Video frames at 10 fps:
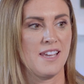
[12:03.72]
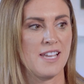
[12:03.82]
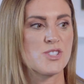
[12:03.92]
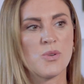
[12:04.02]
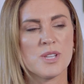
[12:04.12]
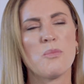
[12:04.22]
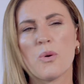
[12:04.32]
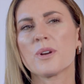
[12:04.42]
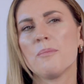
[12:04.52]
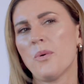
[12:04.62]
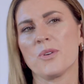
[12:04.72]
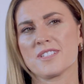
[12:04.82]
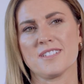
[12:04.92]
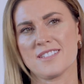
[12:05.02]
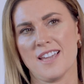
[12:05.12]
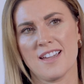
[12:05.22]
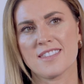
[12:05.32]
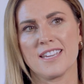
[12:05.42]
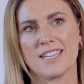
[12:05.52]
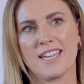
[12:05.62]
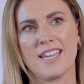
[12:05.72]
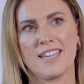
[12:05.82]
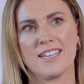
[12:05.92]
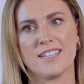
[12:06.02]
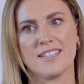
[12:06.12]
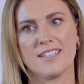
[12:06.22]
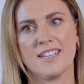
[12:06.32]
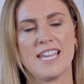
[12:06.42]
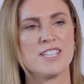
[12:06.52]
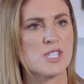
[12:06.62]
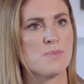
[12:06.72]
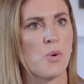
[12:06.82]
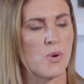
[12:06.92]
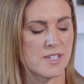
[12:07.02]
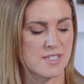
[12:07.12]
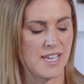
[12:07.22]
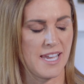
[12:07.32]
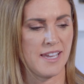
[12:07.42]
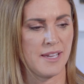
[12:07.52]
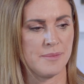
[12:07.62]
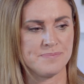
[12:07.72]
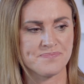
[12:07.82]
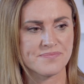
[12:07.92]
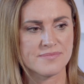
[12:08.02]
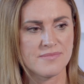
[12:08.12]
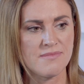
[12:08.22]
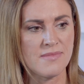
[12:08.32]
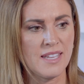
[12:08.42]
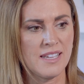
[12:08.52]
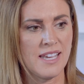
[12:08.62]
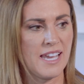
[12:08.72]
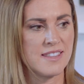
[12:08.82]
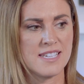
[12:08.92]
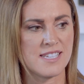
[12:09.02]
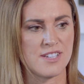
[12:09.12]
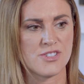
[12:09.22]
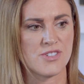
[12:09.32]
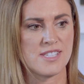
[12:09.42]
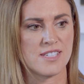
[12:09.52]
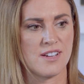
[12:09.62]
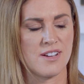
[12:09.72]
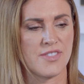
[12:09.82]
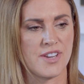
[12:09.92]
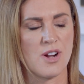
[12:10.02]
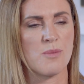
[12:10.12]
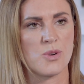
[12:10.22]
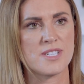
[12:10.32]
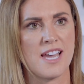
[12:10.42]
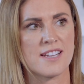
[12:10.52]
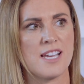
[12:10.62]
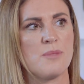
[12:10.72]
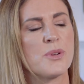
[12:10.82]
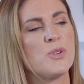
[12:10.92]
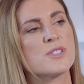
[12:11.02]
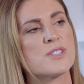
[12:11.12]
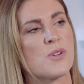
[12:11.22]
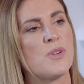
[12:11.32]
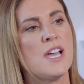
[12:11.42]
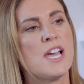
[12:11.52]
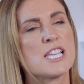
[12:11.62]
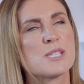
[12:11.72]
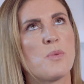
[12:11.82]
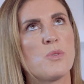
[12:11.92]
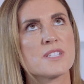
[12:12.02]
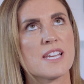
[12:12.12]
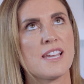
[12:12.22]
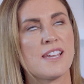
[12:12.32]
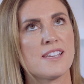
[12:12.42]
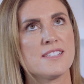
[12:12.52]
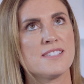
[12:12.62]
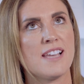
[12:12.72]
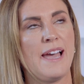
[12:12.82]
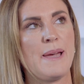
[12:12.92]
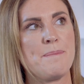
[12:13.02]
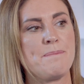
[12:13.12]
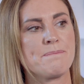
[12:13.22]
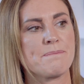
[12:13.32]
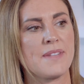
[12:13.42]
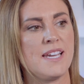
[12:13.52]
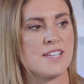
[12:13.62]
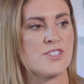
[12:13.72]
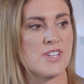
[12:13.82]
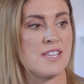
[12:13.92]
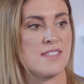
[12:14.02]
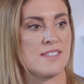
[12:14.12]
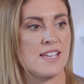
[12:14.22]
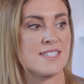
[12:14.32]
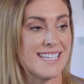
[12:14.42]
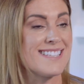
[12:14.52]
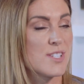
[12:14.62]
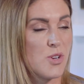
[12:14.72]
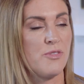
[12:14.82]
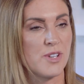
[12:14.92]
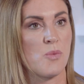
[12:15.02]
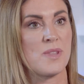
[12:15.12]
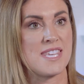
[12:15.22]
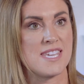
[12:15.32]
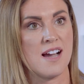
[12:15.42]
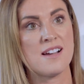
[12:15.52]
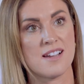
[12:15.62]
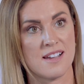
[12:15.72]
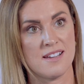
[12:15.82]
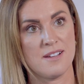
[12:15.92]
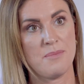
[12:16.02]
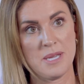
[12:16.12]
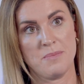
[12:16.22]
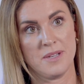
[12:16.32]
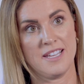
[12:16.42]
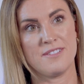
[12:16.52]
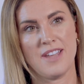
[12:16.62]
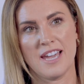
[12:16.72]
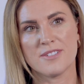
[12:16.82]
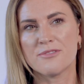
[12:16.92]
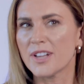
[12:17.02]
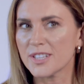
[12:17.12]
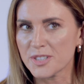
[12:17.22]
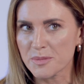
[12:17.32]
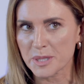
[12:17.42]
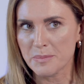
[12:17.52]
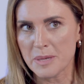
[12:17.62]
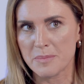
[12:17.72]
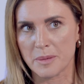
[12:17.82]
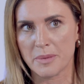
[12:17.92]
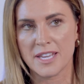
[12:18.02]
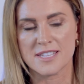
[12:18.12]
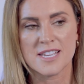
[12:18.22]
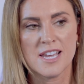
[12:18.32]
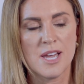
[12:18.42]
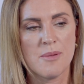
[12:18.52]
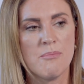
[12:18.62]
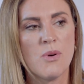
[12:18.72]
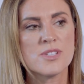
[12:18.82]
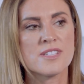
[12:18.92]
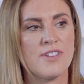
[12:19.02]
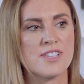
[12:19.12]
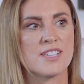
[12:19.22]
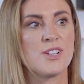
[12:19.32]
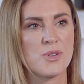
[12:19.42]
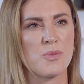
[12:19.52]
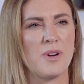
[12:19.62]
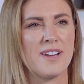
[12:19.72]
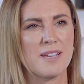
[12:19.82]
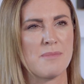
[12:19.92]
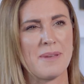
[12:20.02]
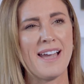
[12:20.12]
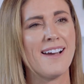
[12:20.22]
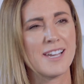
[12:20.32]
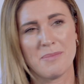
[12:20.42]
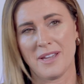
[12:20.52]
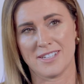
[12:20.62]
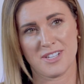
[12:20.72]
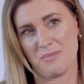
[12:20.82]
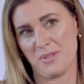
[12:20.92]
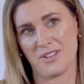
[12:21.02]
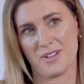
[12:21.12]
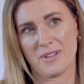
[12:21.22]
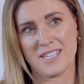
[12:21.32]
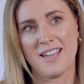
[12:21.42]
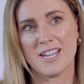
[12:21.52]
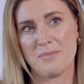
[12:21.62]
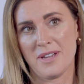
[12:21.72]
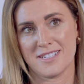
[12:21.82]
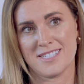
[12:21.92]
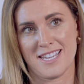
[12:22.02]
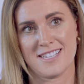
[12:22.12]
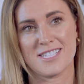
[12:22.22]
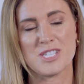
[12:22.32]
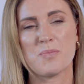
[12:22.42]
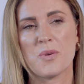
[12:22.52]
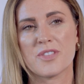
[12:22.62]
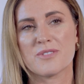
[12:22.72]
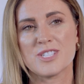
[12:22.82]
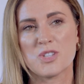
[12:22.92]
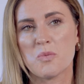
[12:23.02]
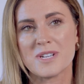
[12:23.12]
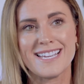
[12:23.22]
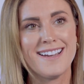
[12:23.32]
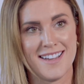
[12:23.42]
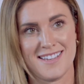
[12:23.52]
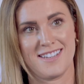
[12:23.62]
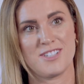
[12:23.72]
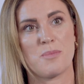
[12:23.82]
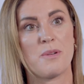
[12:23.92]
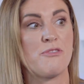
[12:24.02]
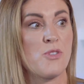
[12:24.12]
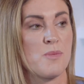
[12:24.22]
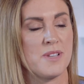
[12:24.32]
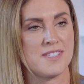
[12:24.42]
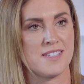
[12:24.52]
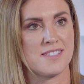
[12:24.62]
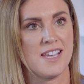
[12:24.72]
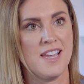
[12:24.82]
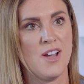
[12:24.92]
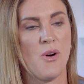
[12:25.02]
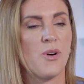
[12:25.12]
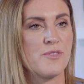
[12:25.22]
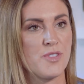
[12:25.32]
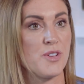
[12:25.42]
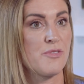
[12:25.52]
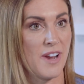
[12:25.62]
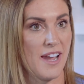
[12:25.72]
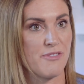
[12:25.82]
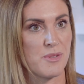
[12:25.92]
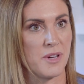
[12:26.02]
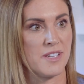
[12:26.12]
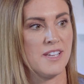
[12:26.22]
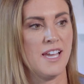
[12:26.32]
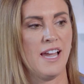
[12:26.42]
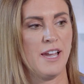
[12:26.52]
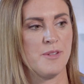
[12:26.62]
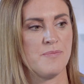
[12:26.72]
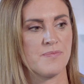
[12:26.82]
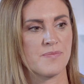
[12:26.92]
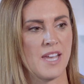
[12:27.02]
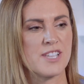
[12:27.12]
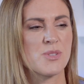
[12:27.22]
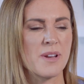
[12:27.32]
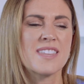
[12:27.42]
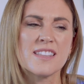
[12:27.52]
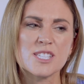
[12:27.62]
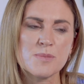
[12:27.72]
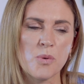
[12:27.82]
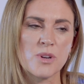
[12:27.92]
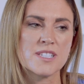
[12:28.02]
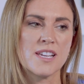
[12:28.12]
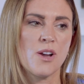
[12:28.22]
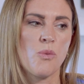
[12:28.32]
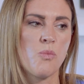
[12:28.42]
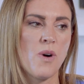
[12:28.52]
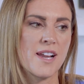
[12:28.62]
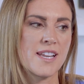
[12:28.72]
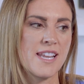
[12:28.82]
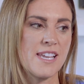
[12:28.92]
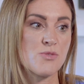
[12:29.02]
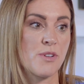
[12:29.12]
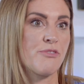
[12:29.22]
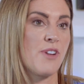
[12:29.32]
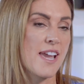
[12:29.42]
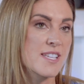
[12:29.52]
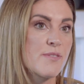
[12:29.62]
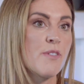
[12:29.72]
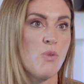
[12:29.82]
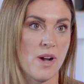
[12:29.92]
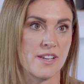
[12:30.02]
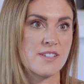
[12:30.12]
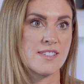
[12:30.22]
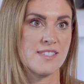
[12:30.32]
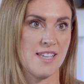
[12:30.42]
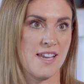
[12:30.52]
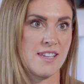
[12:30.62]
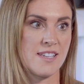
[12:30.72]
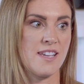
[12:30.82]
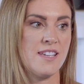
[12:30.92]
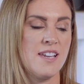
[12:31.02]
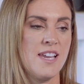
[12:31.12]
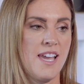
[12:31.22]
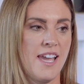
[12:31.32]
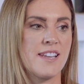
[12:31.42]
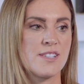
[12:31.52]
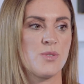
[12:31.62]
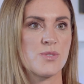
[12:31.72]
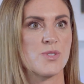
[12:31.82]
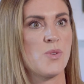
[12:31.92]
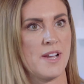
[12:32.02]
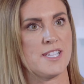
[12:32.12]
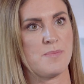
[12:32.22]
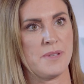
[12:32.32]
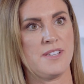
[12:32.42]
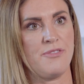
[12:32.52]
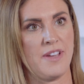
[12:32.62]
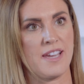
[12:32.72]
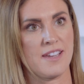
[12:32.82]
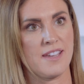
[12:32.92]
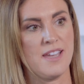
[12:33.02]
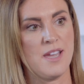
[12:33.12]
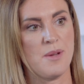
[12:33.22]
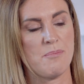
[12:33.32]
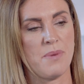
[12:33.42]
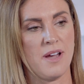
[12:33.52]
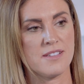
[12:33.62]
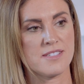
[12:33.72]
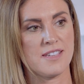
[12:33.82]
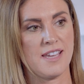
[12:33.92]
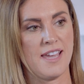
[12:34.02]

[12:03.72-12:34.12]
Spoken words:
It's all the more important, I think, in sport, in these industries that are more tactile. But also, sport is an industry that deals an awful lot with young people and vulnerable people, because most of us can go to work and maybe hide behind a computer and we can hide behind a desk. In sport, there is nowhere to hide. Your performance is on view for everyone. And so I think that sport, while it is reflective of wider society, it is also quite specific. But